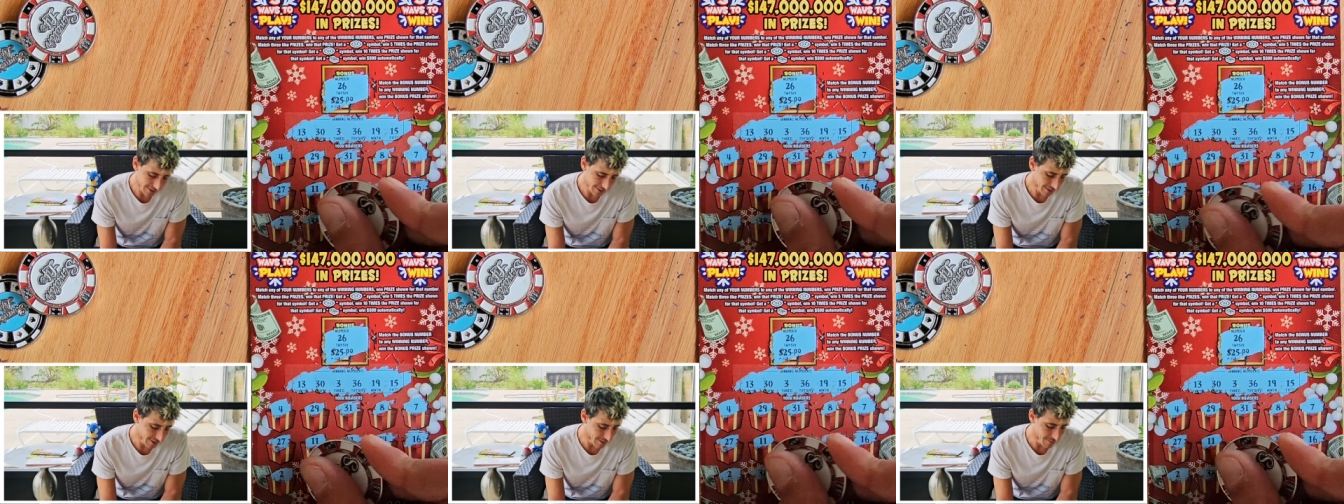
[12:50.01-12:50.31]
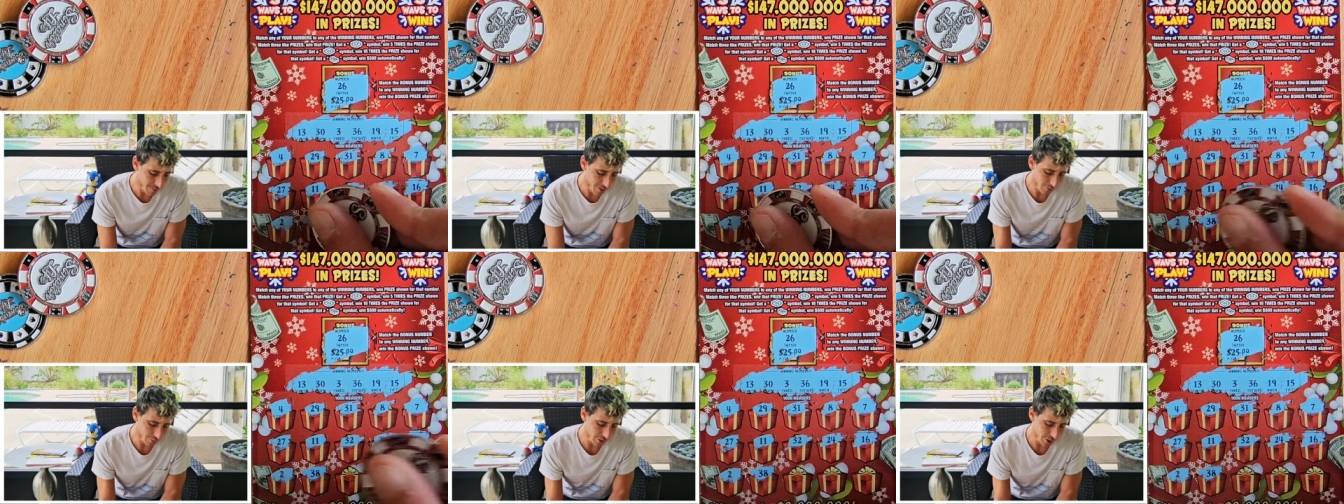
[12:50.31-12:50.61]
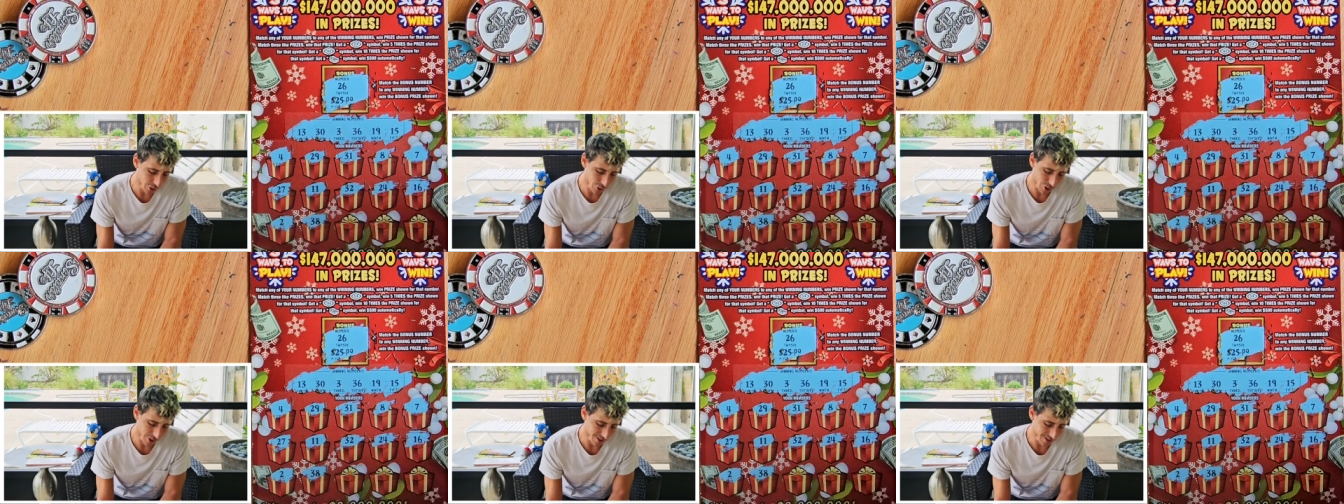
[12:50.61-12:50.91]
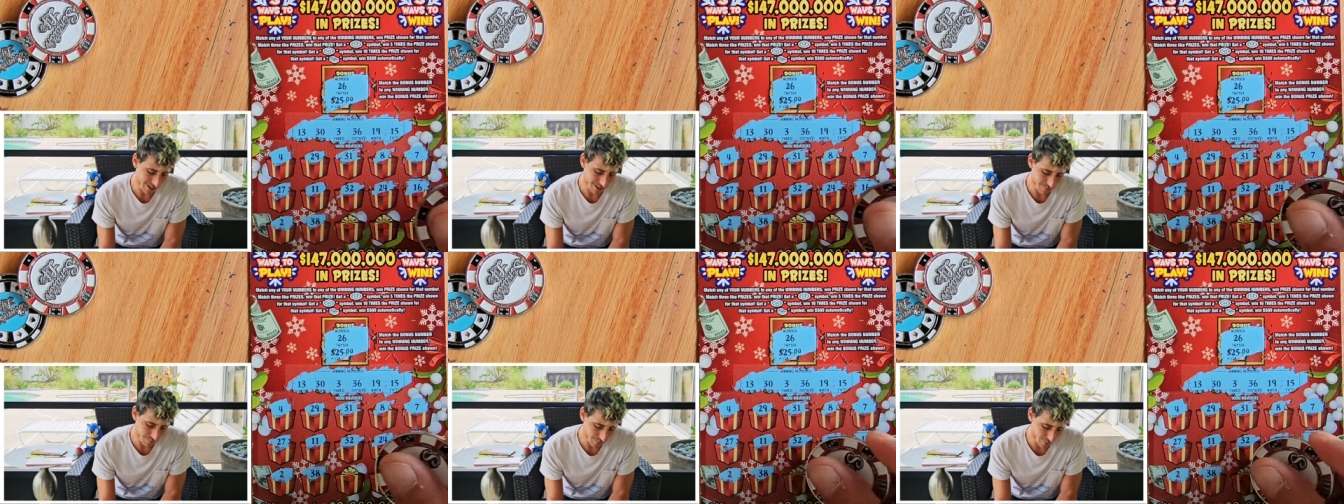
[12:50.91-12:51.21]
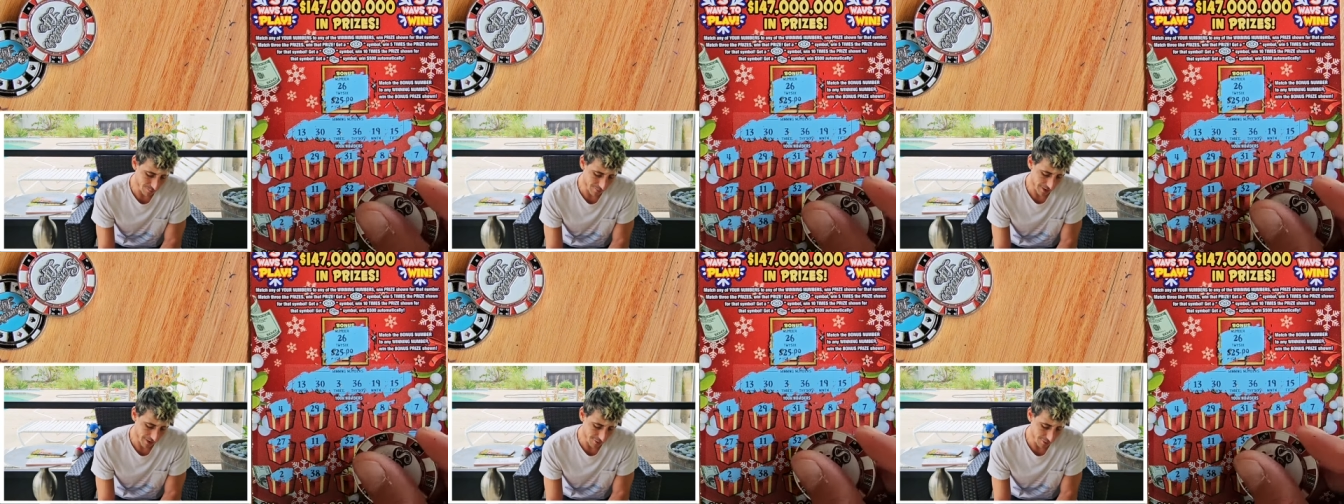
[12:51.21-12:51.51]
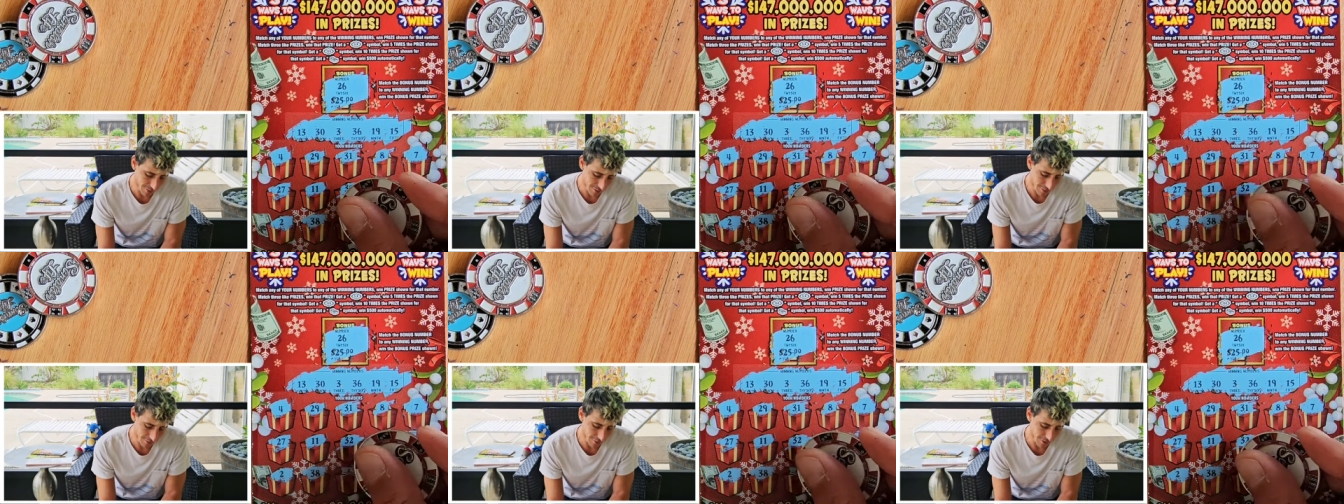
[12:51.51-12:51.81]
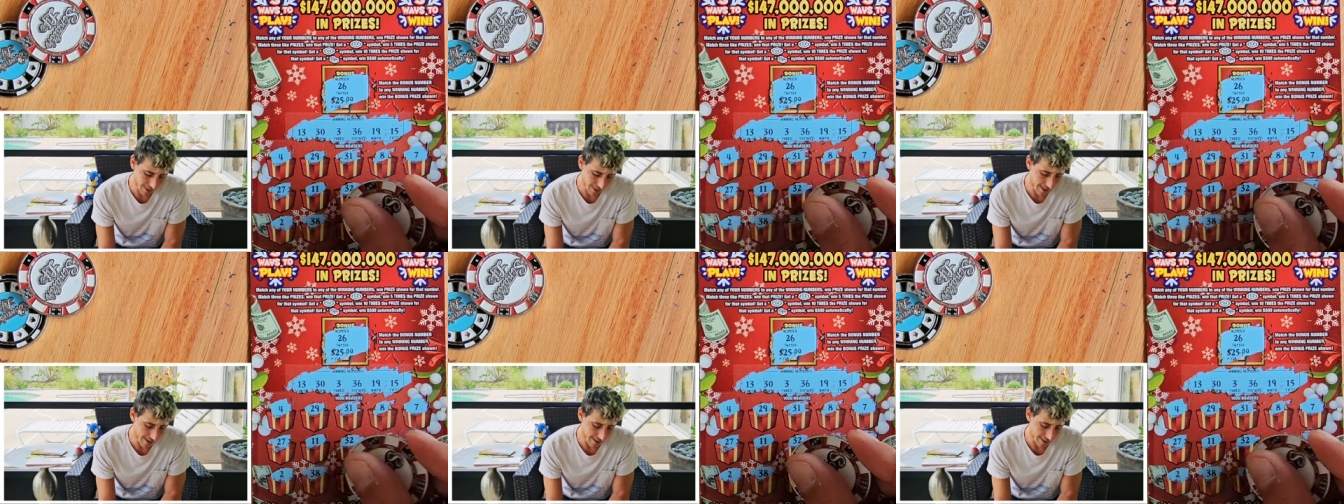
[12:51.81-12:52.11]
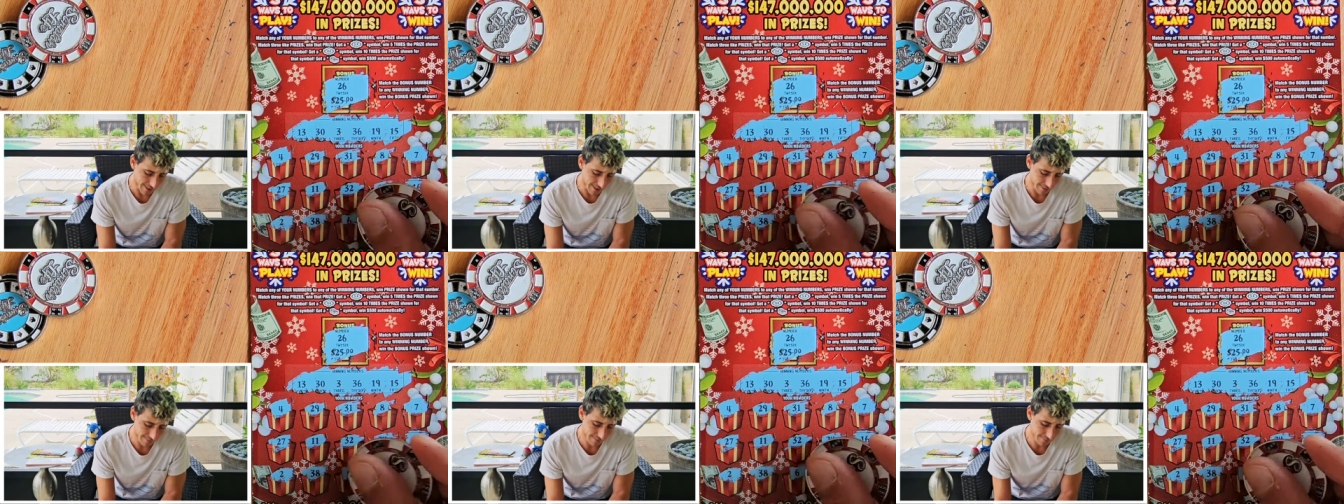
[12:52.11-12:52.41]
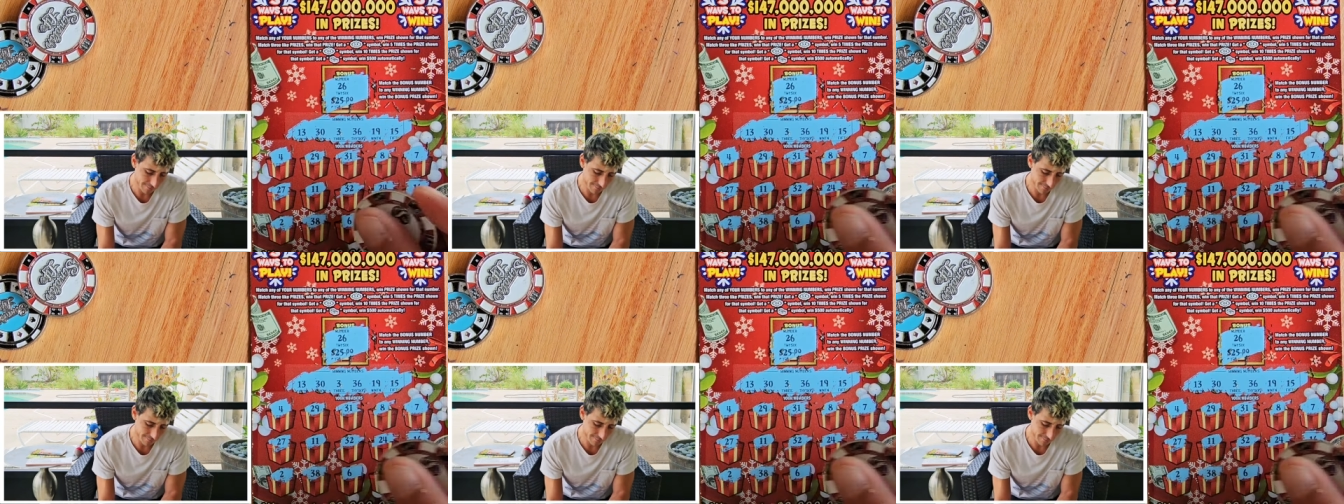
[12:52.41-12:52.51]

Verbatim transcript: The multi's just simple, man. You know you got it.